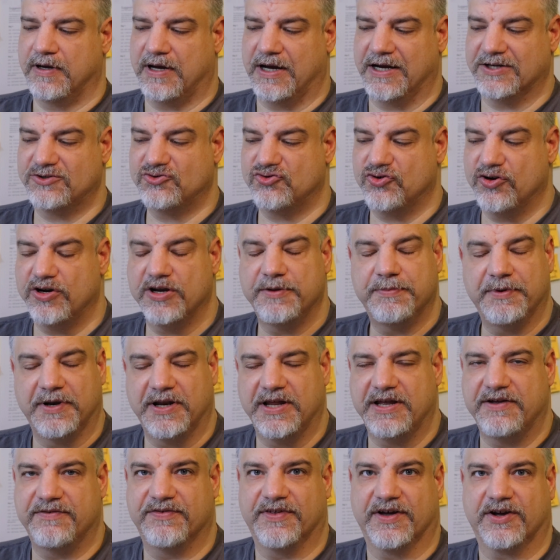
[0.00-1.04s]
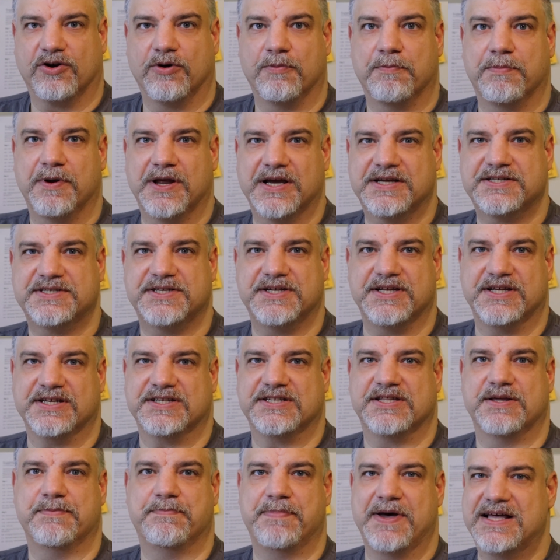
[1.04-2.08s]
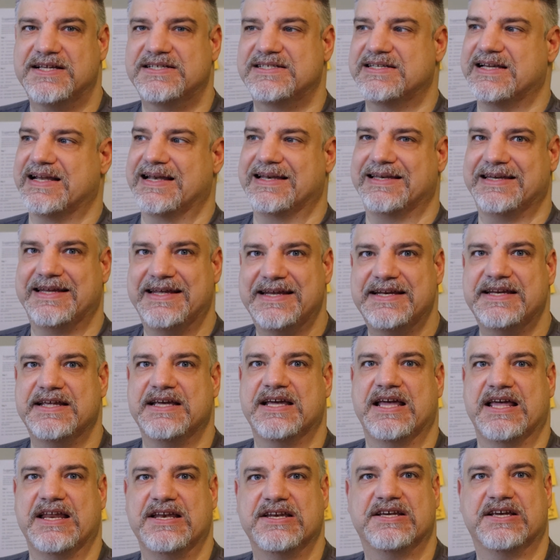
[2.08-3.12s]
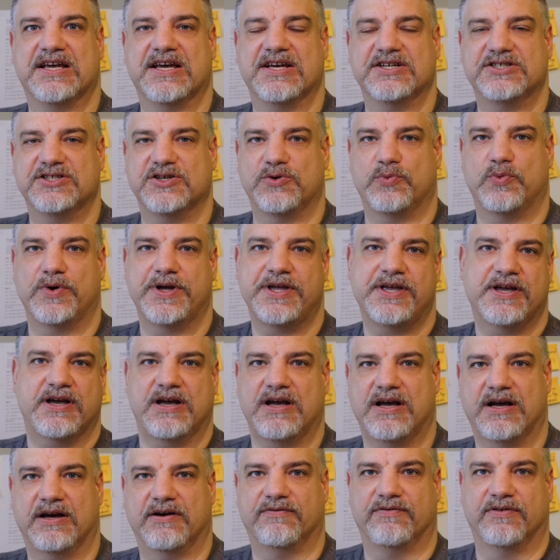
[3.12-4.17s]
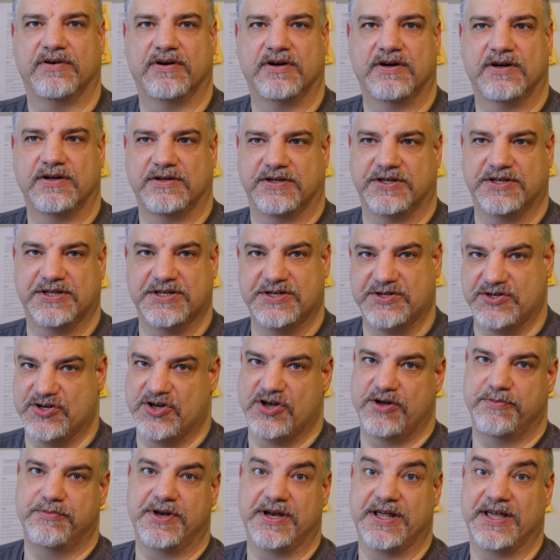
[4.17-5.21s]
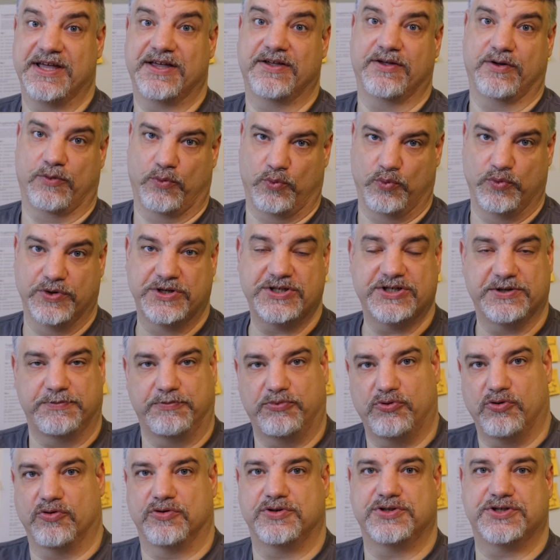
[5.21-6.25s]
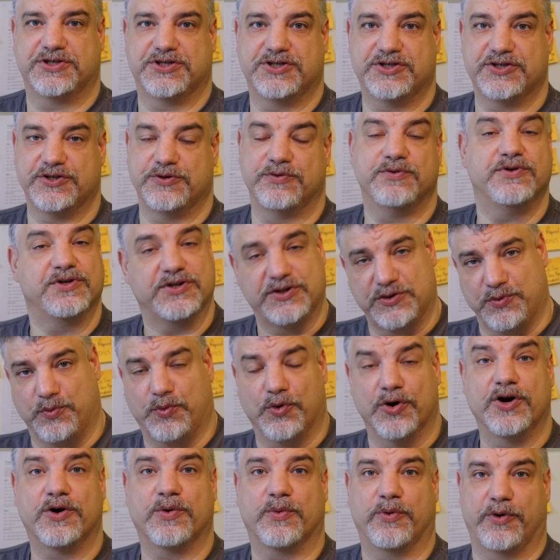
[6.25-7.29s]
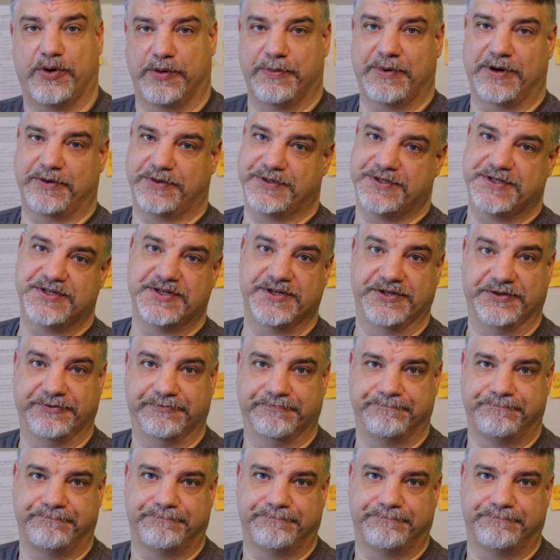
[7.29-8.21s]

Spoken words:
I truly believe that complexity is the best leading indicator we have to determining which approach suits the work we're about to do.